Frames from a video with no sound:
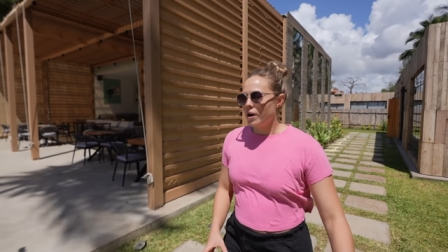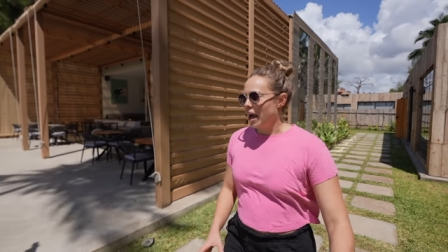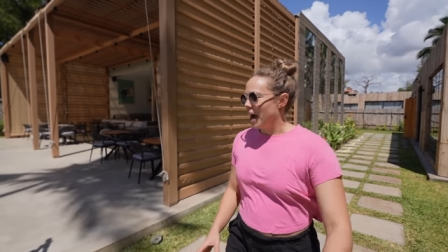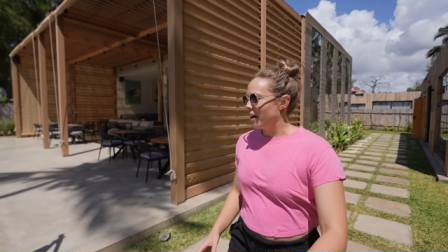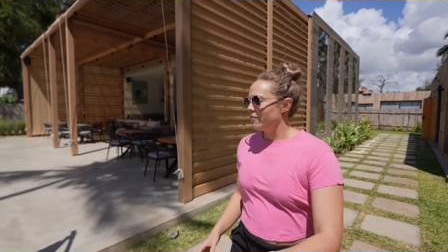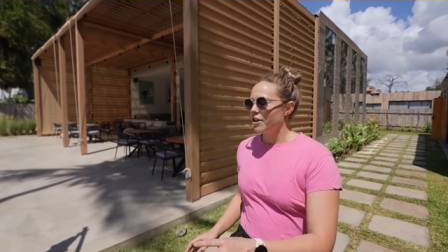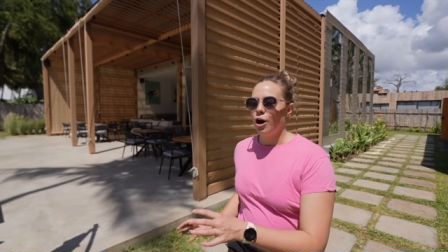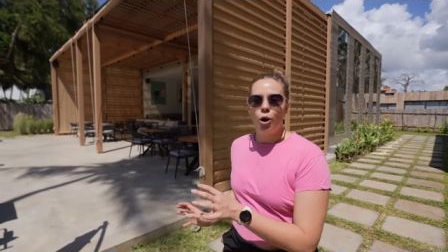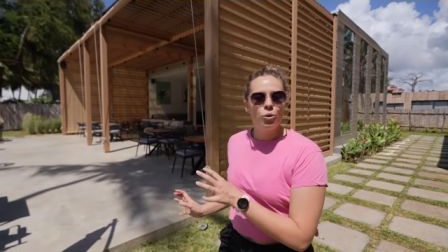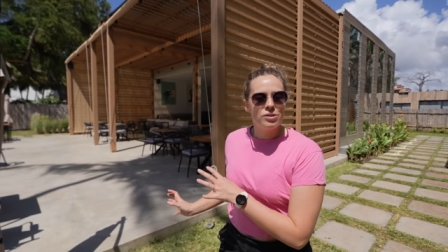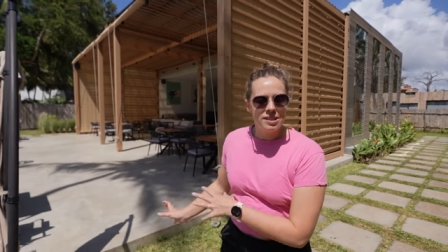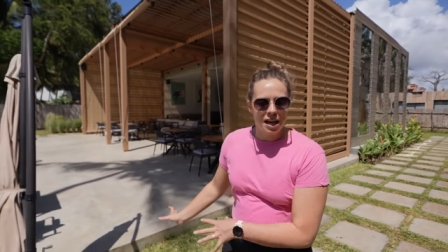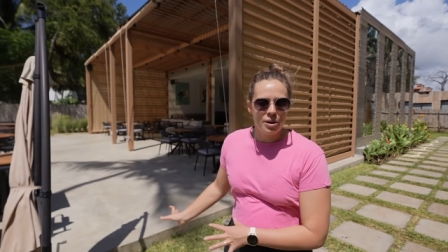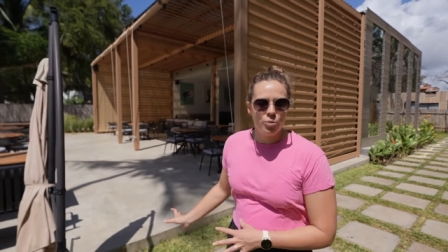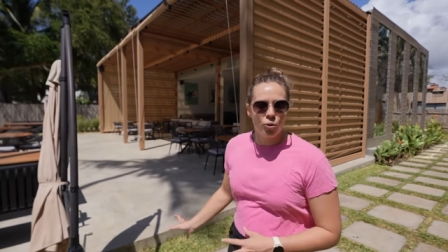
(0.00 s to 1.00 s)
we have the
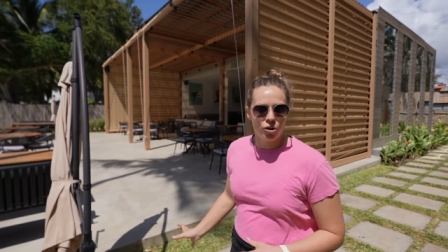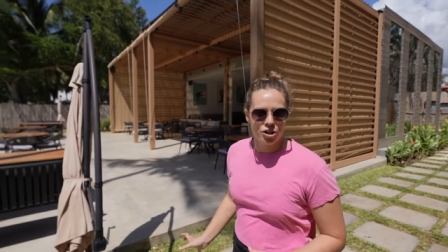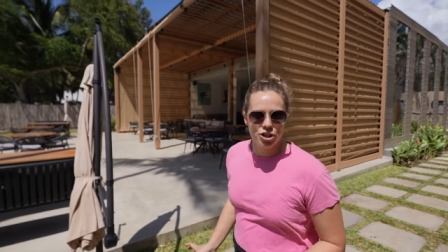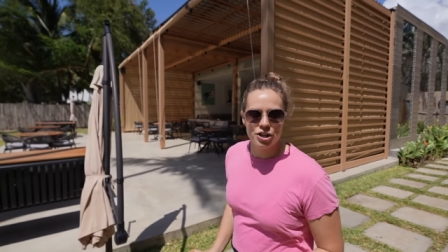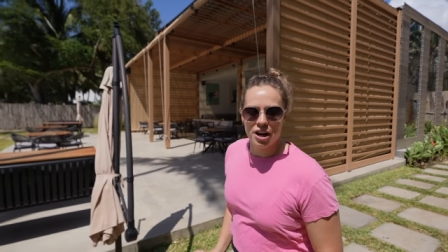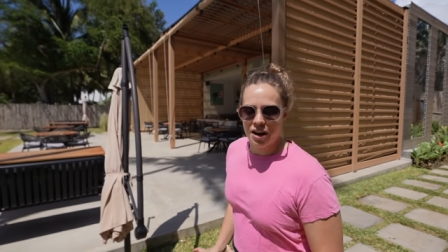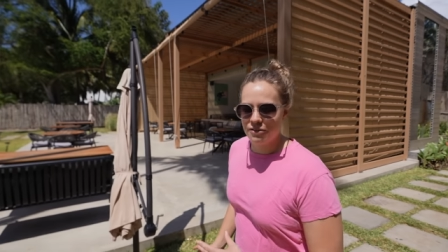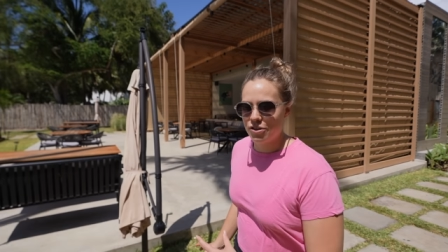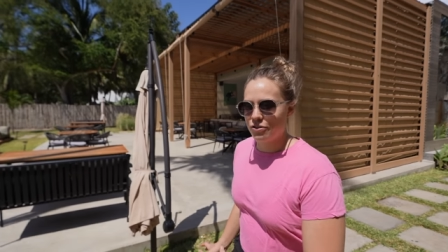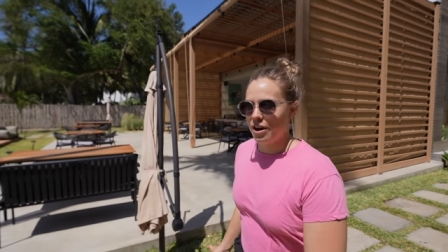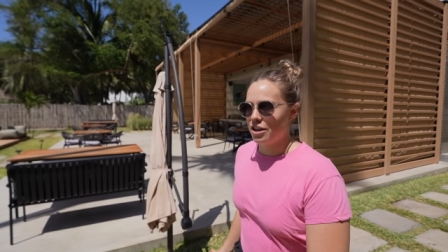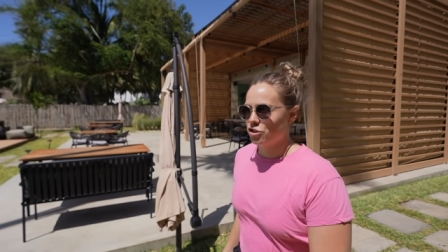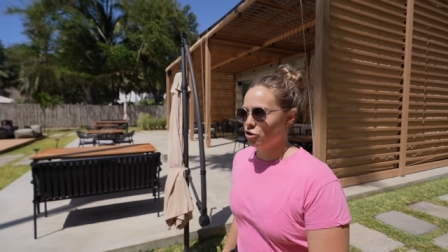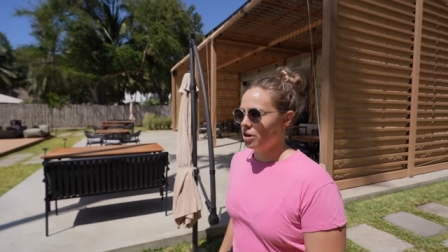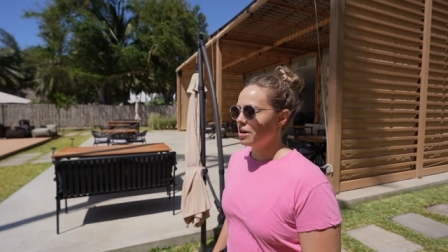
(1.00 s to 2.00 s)
outside portion of the
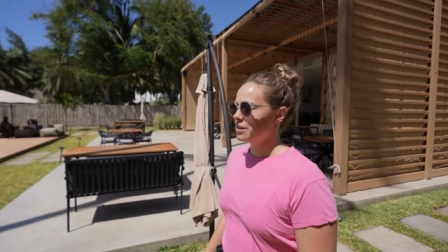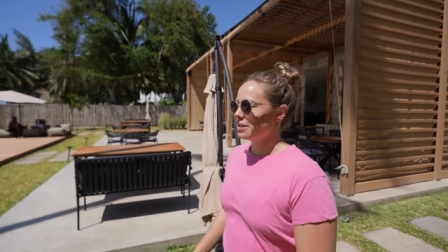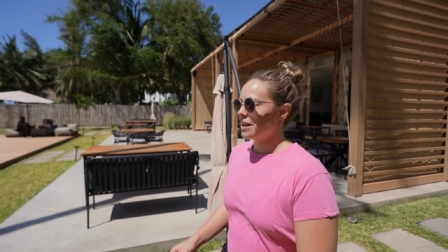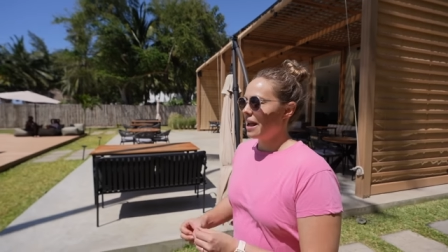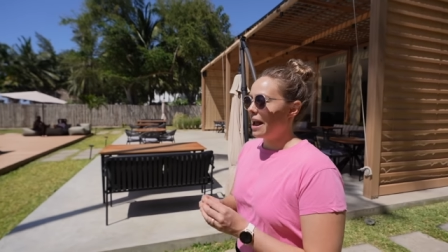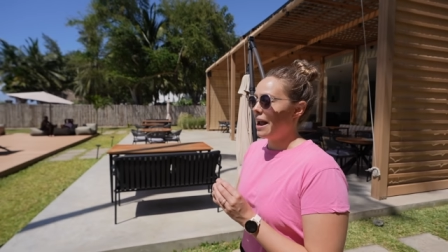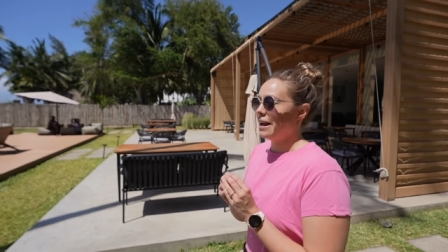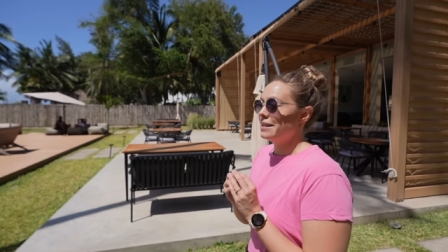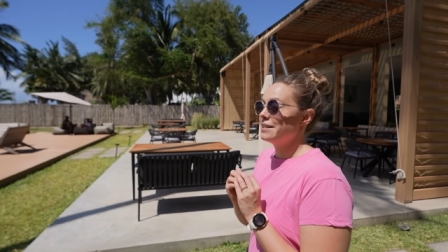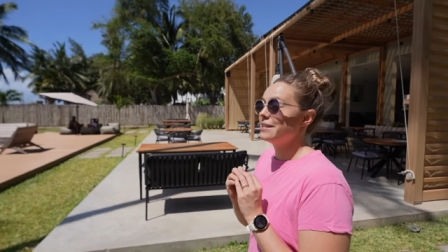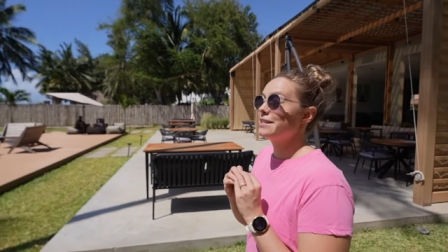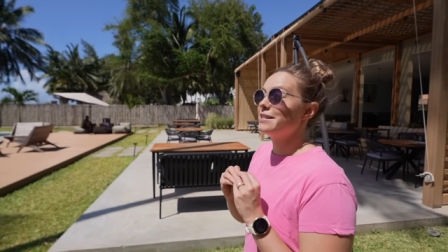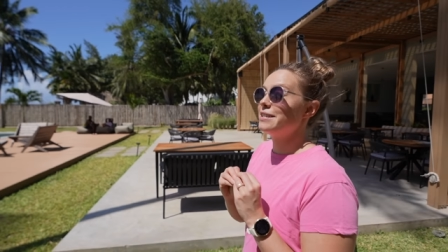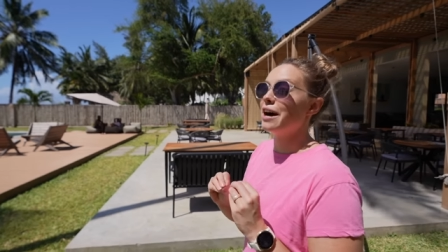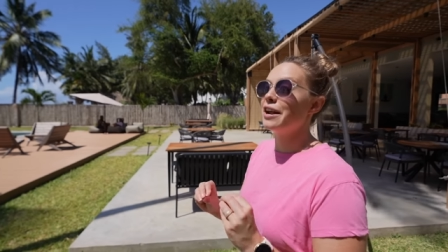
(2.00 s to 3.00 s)
restaurant, a
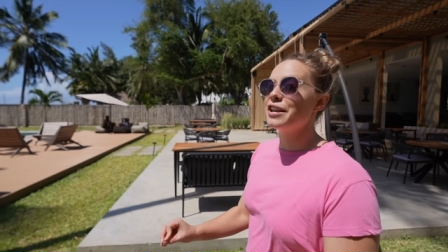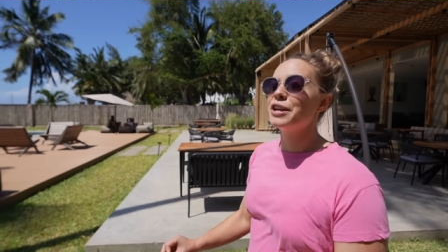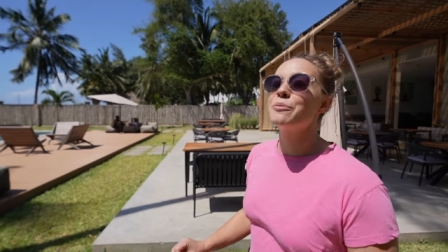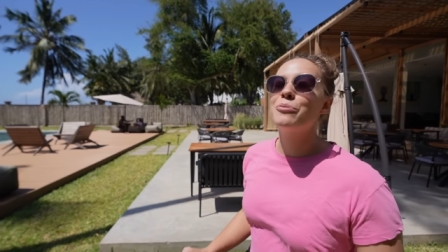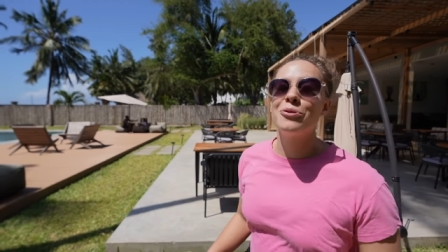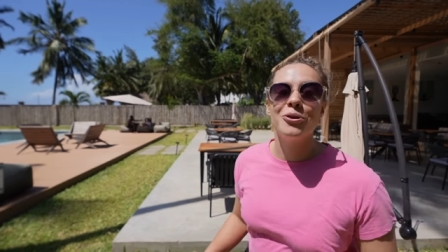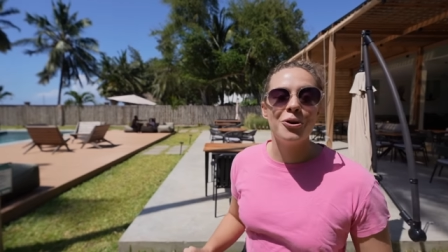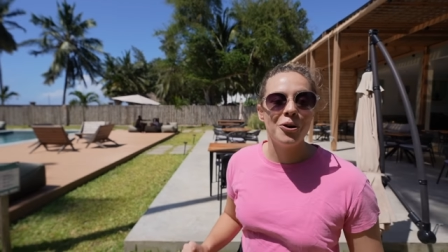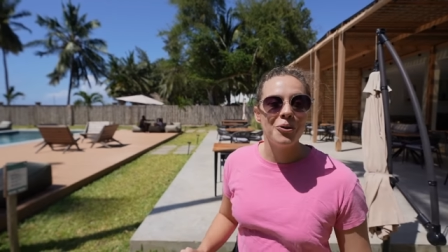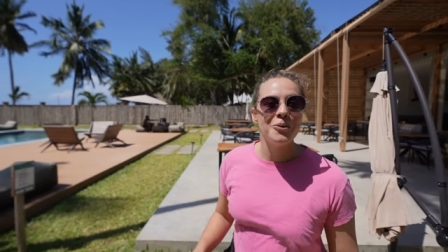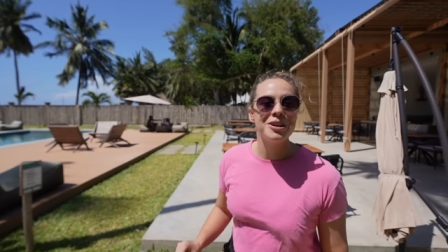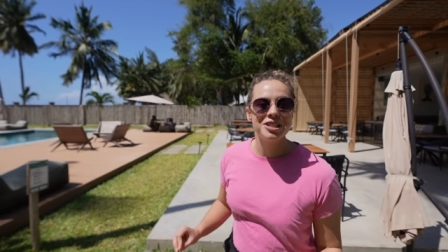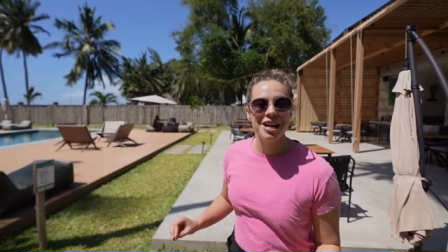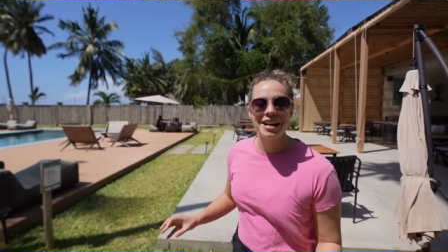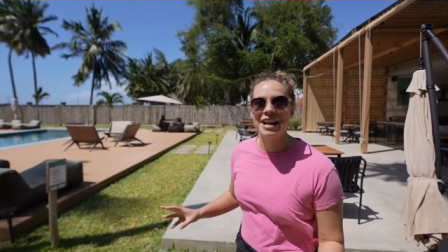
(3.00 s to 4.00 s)
stunning pool,
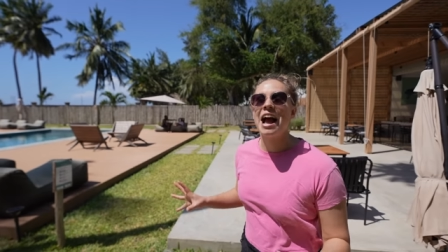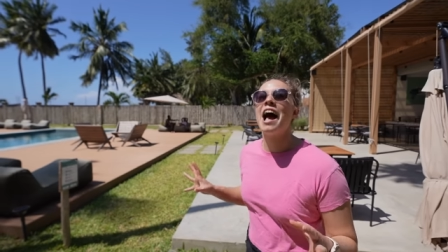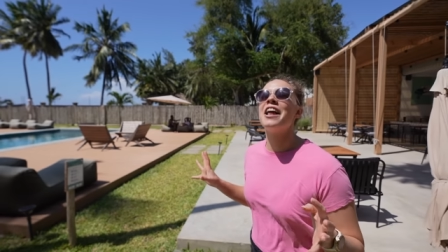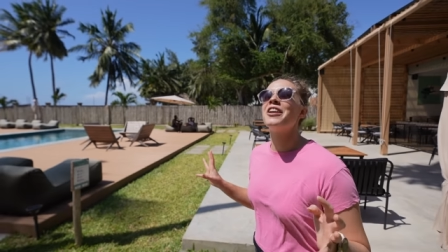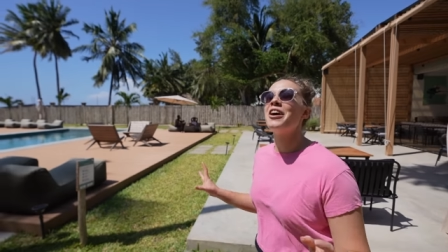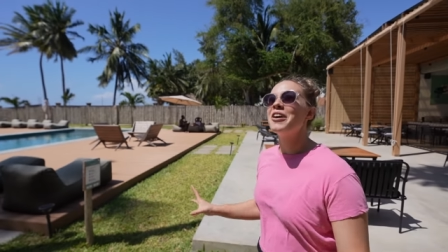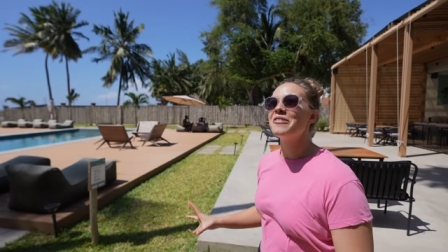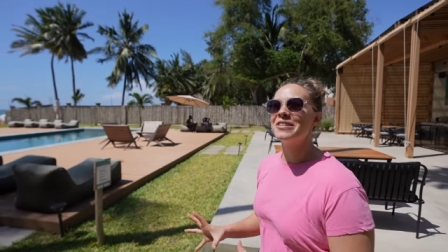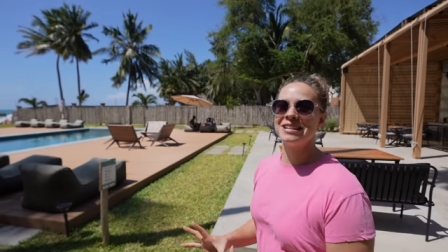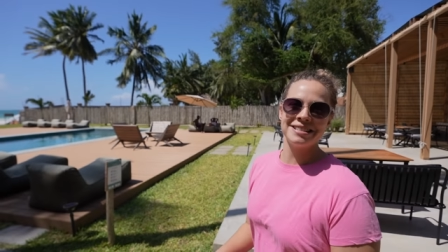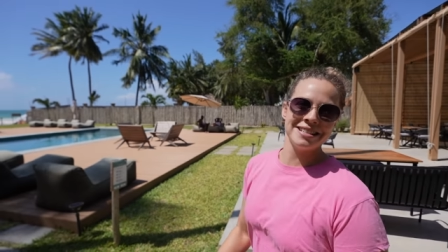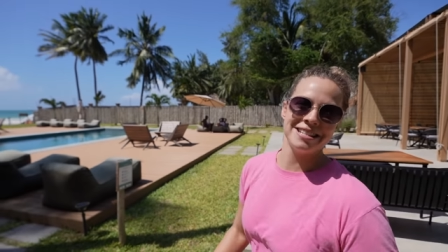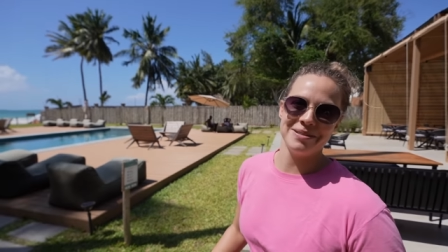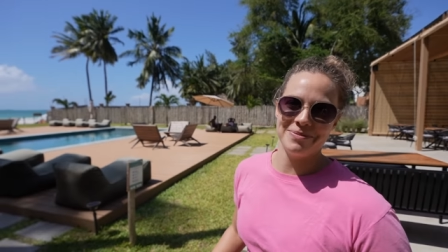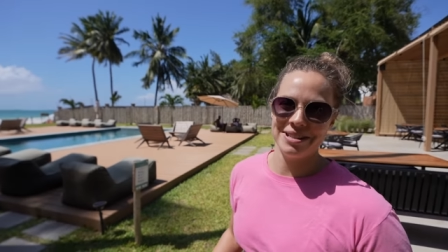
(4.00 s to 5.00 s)
which I cannot wait
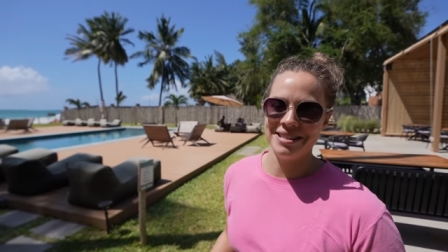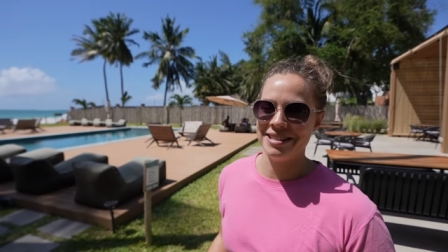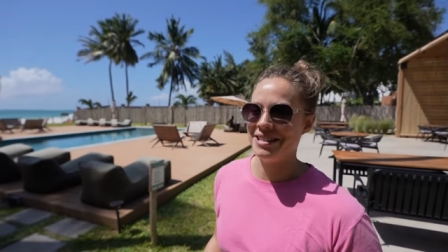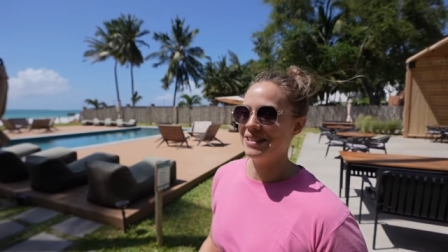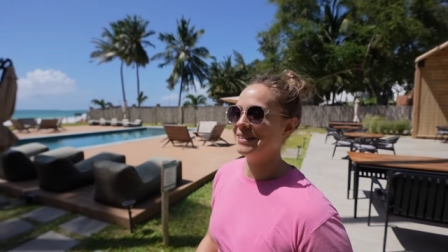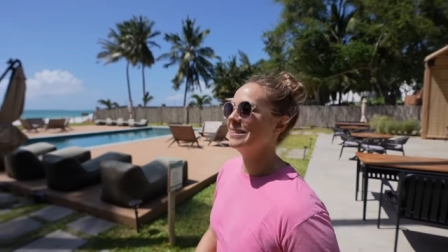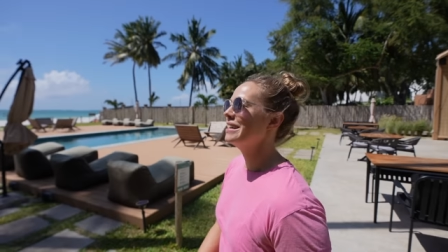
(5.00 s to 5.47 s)
to dip into,